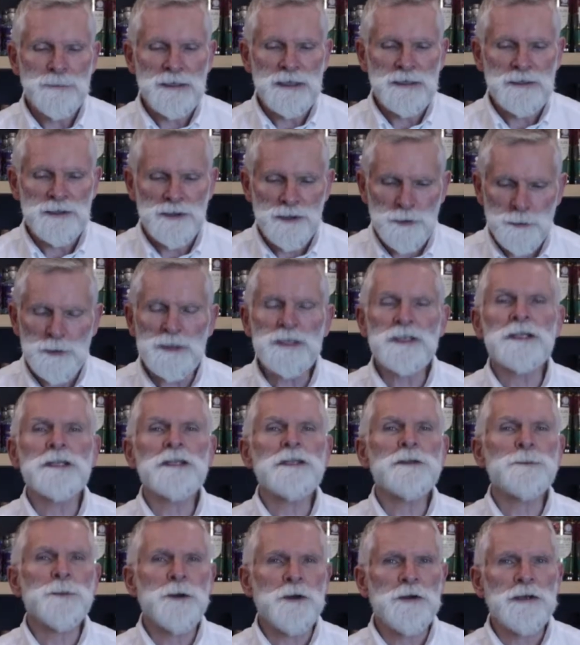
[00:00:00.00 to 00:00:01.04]
is Twisting
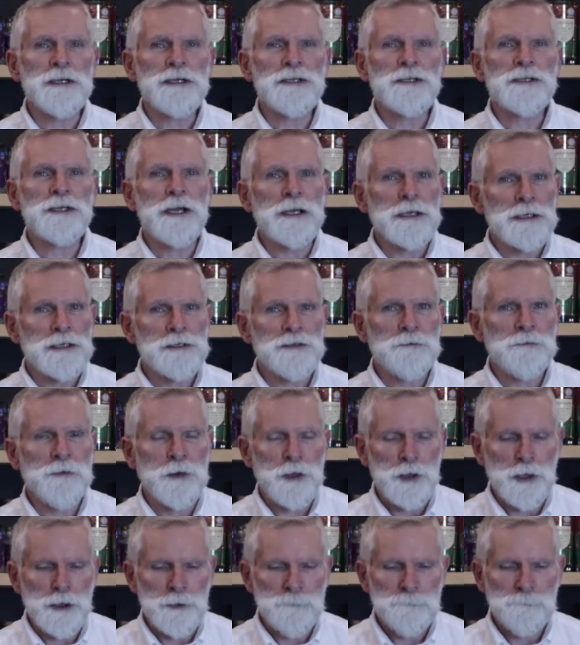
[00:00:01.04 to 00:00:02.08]
Spirits Douglas
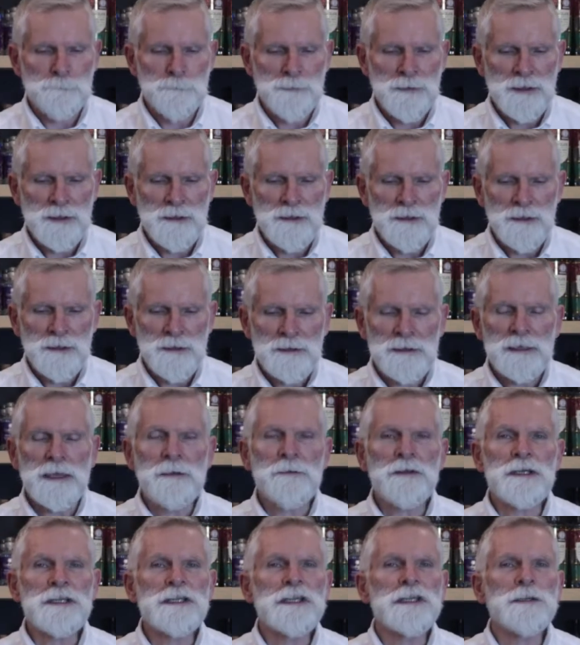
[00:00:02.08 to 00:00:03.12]
Fir.
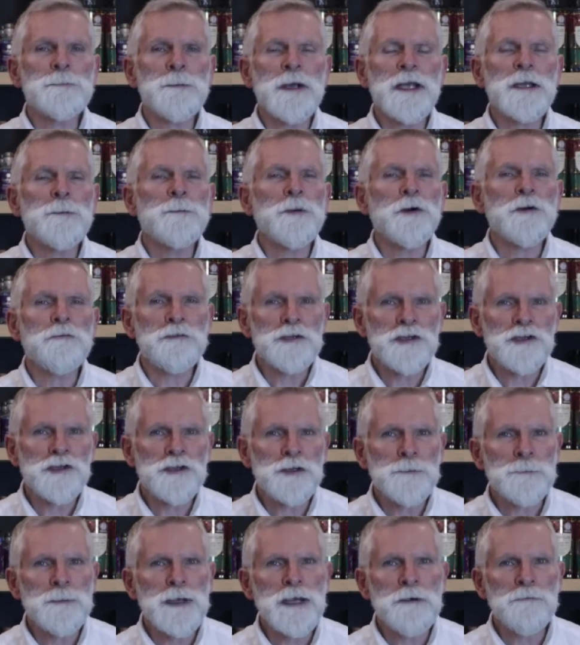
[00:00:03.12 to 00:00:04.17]
Now this is made by
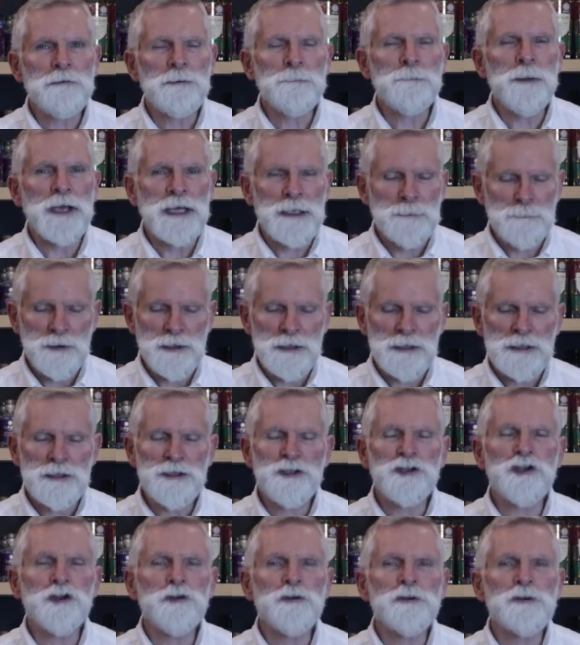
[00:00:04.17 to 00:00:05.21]
Richard and Mary Bateman in
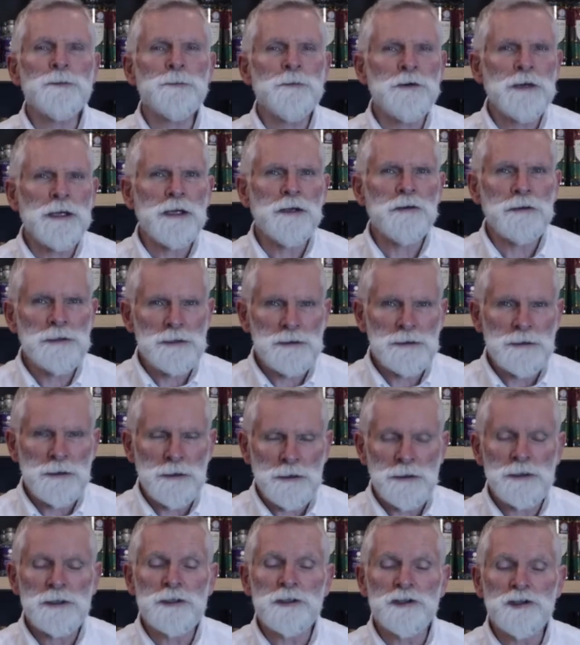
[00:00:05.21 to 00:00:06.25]
Tewkesbury in
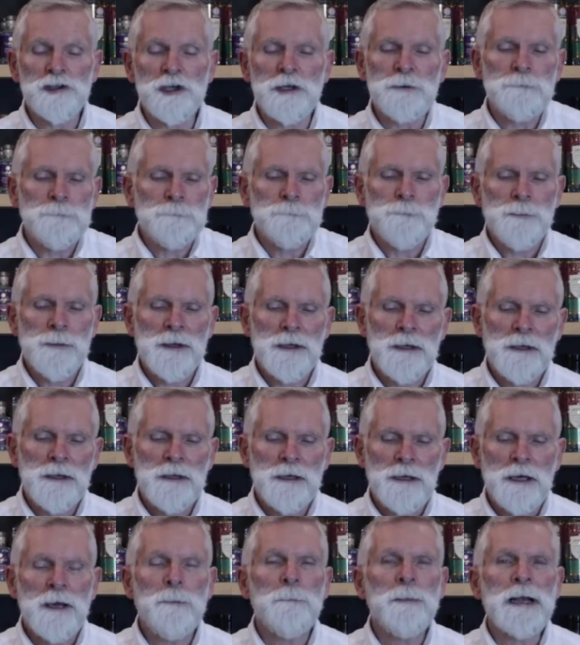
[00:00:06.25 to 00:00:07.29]
Gloucestershire.
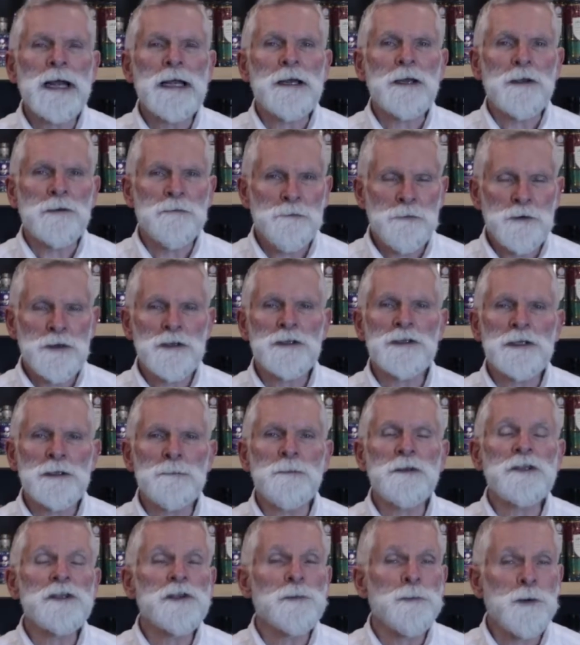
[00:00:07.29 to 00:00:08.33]
And I firstly
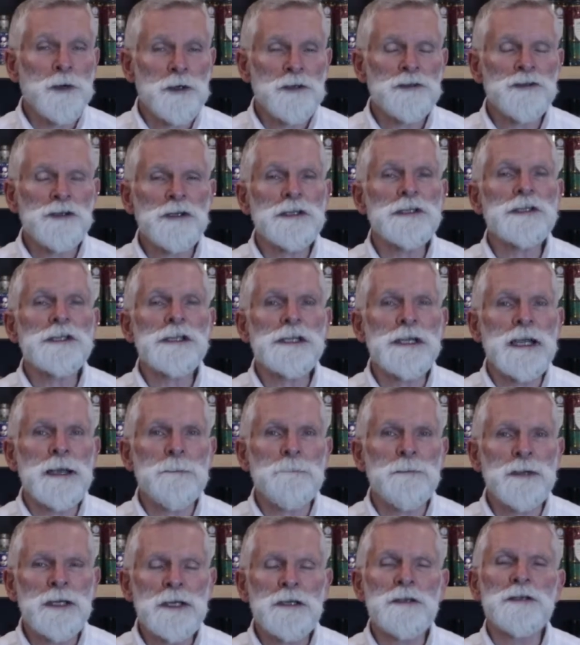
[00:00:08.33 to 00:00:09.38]
must apologise to
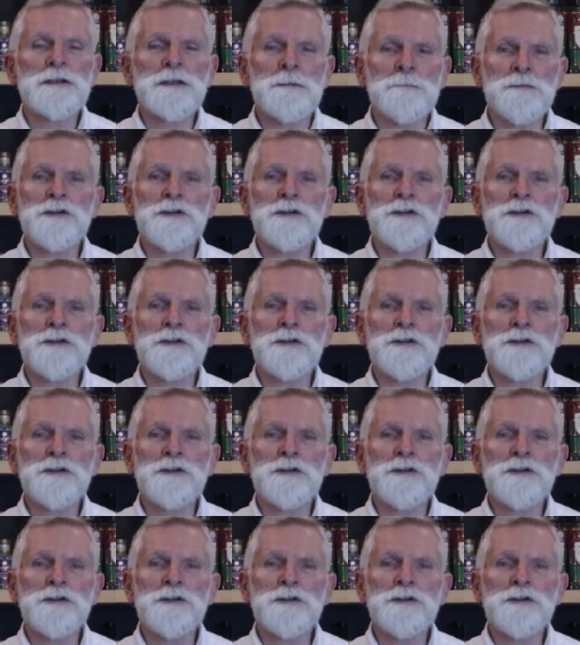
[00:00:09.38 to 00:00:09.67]
them because I'm